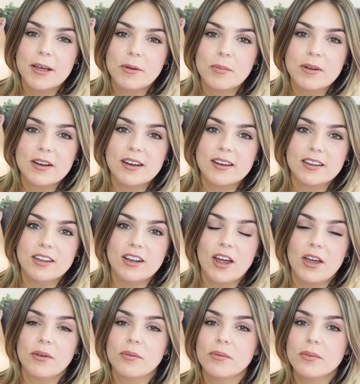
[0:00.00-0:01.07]
when, you
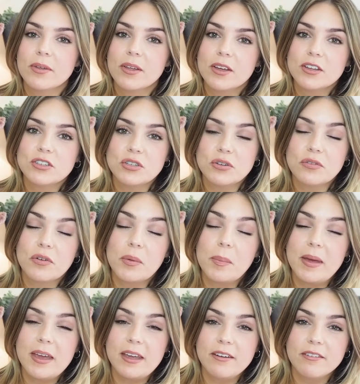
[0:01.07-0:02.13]
know, due for a
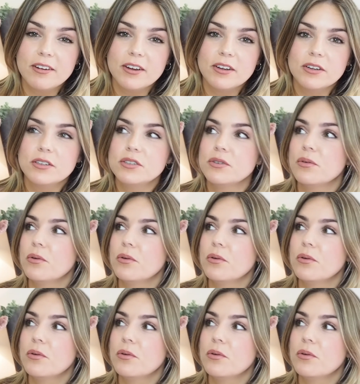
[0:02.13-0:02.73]
period,